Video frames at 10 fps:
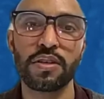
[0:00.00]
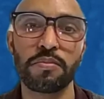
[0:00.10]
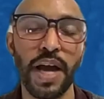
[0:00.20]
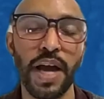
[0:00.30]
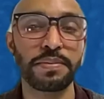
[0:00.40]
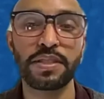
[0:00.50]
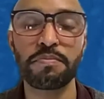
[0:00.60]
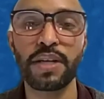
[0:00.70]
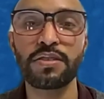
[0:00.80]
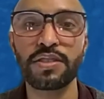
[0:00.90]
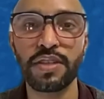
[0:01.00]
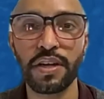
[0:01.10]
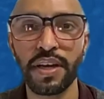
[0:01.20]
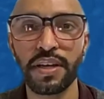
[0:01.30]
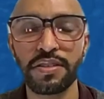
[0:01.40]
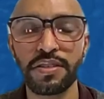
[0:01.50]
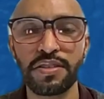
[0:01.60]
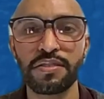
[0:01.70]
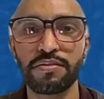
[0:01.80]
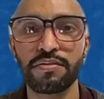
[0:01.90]
Perhaps it's a metal
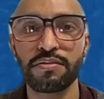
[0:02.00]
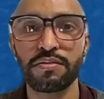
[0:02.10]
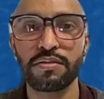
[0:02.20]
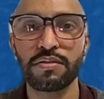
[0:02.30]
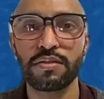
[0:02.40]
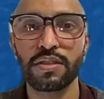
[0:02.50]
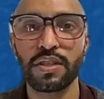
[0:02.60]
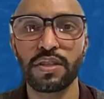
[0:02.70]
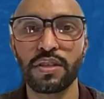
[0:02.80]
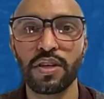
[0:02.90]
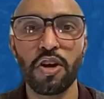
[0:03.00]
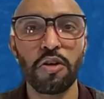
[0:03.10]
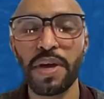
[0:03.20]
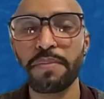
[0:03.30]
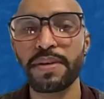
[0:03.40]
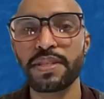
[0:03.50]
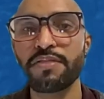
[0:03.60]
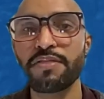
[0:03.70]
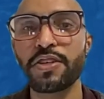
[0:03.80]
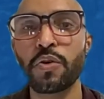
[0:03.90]
staircase. Maybe it's
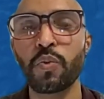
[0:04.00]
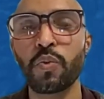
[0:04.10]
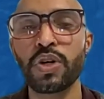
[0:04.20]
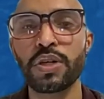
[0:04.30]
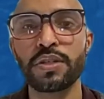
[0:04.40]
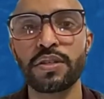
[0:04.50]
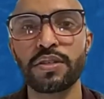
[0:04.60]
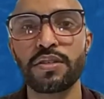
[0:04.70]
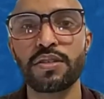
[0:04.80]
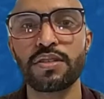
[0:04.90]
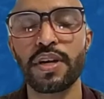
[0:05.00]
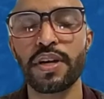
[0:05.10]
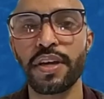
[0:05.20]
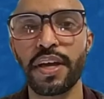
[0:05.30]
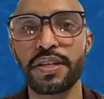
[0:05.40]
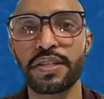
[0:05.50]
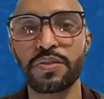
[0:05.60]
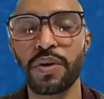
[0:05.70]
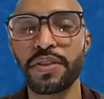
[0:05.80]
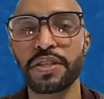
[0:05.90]
even a wood staircase,
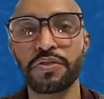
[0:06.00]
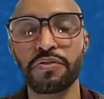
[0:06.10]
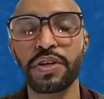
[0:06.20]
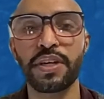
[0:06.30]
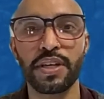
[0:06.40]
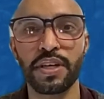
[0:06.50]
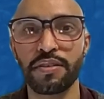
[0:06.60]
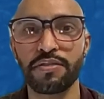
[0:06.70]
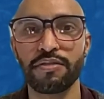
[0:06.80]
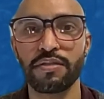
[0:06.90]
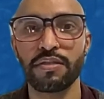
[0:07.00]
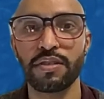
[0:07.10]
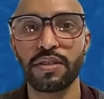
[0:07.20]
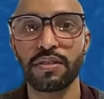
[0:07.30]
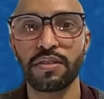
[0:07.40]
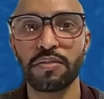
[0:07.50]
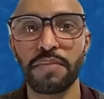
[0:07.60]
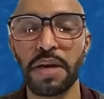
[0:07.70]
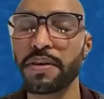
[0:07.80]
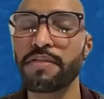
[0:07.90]
one that's rickety,
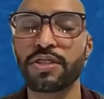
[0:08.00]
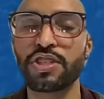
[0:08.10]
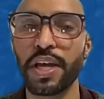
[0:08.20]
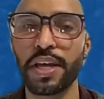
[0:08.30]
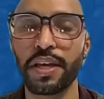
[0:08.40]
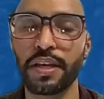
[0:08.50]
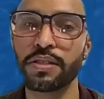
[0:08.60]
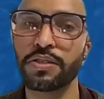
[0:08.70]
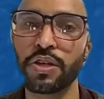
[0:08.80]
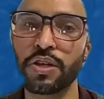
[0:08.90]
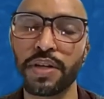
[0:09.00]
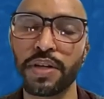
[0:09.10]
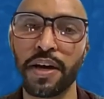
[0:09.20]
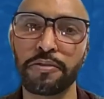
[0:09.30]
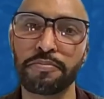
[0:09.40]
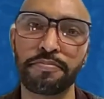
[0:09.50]
maybe even shaky as you go down.